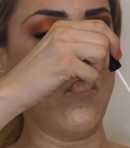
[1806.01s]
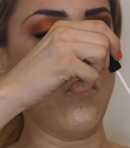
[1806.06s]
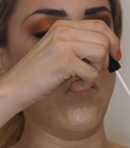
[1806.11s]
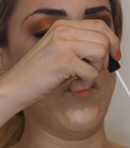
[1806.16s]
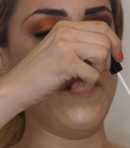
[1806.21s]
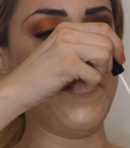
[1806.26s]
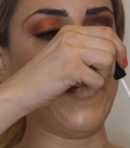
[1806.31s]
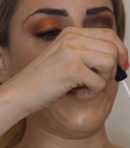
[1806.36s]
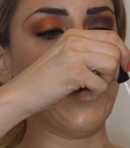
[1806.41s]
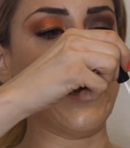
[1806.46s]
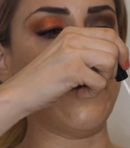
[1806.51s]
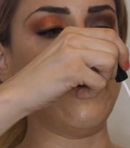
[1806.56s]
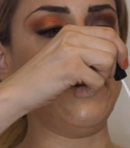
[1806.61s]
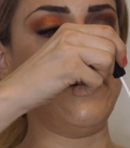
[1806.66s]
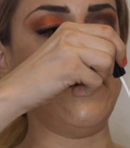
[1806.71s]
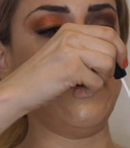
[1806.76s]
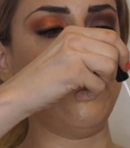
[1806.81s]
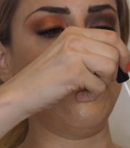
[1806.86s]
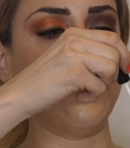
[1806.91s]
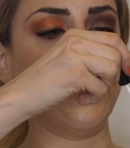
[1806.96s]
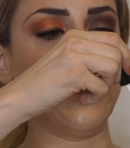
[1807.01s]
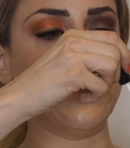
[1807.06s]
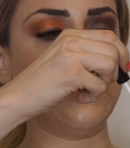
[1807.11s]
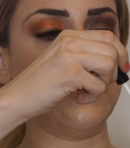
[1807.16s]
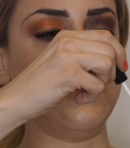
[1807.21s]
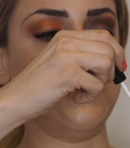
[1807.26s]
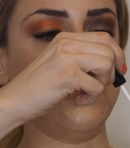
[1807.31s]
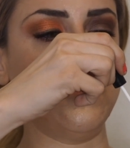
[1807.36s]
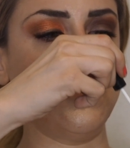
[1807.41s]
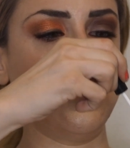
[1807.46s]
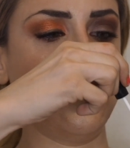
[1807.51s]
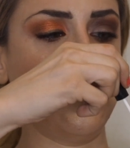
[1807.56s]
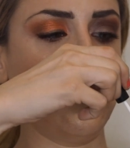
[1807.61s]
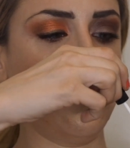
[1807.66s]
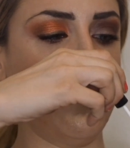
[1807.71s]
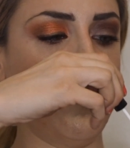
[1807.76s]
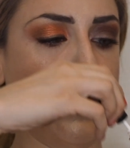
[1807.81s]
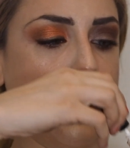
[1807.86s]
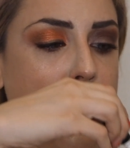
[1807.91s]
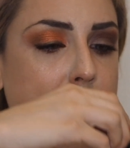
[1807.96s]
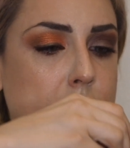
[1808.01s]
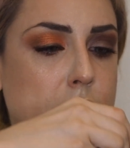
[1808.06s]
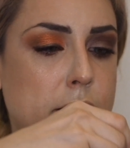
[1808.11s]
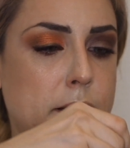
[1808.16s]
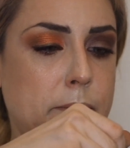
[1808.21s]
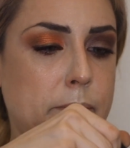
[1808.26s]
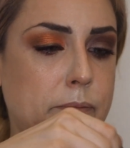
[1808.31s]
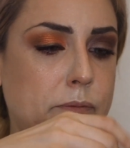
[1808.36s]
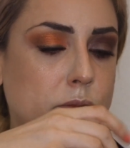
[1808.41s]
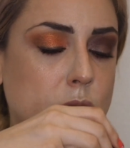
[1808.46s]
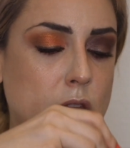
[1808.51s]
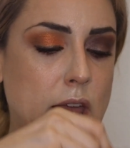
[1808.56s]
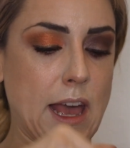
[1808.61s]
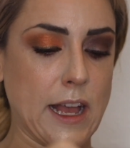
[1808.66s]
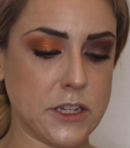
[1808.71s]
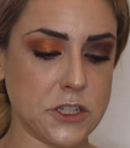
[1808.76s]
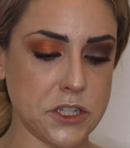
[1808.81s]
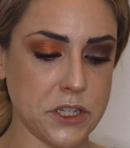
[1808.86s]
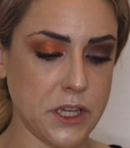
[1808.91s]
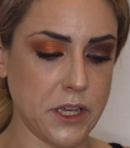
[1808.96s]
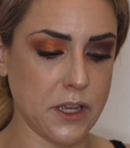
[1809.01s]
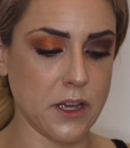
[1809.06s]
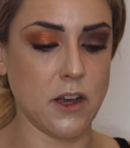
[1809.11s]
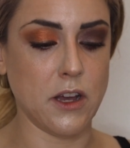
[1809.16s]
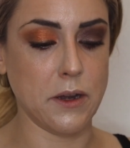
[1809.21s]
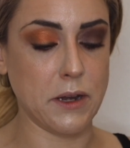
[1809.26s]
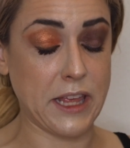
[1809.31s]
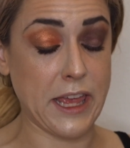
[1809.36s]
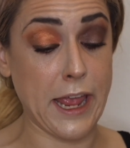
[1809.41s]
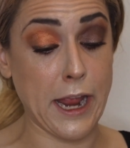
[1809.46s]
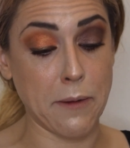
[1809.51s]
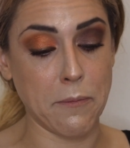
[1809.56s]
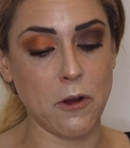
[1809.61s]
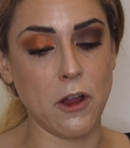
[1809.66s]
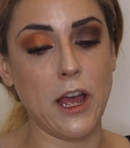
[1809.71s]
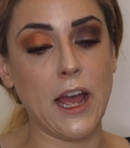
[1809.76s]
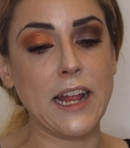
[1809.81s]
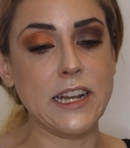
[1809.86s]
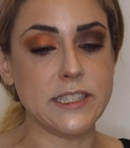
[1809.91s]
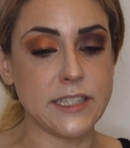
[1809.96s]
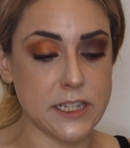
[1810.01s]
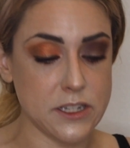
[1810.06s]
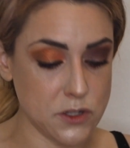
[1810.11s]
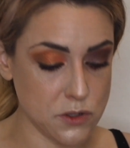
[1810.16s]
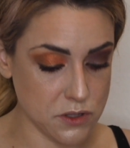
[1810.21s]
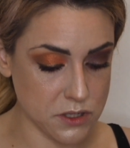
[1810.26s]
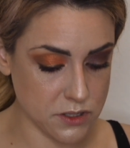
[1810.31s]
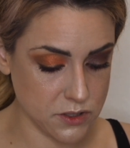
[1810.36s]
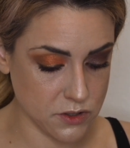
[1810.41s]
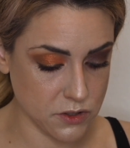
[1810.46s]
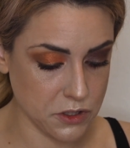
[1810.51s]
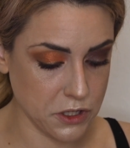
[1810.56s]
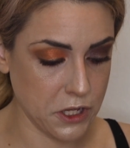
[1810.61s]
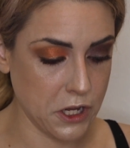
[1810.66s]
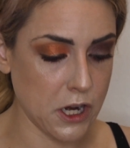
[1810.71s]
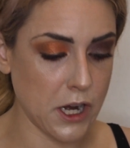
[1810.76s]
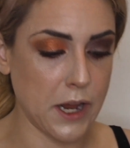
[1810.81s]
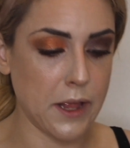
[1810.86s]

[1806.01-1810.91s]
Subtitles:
One thing I did forget to do, actually on camera, I did do this earlier.